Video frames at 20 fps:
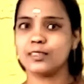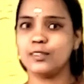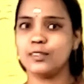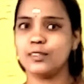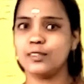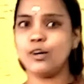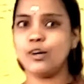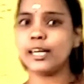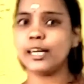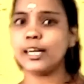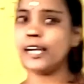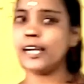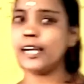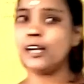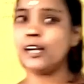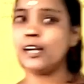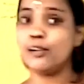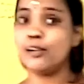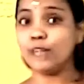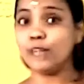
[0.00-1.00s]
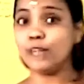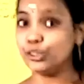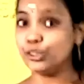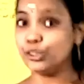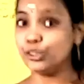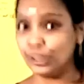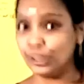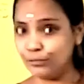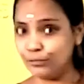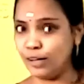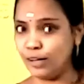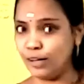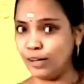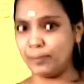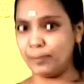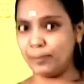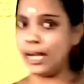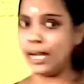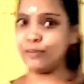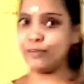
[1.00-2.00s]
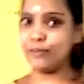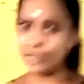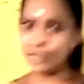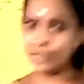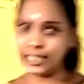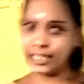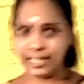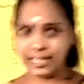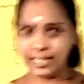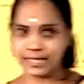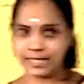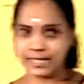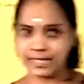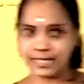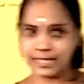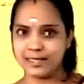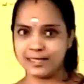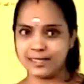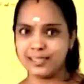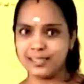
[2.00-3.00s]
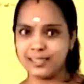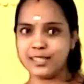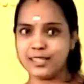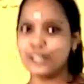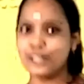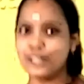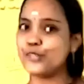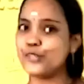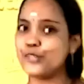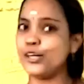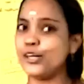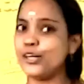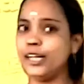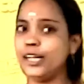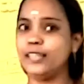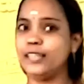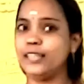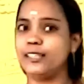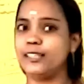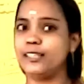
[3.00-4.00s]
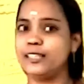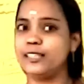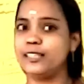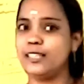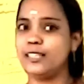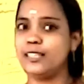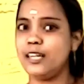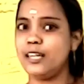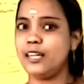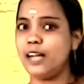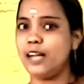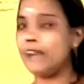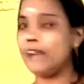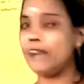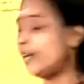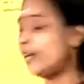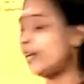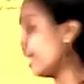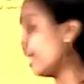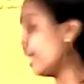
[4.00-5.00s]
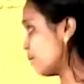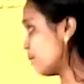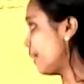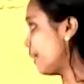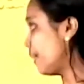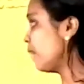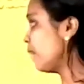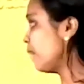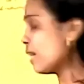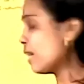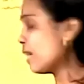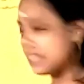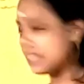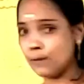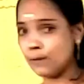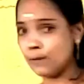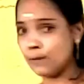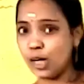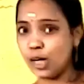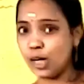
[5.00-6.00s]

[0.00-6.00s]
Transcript: Okay. want to inform me after the class. Understood? I will explain once more.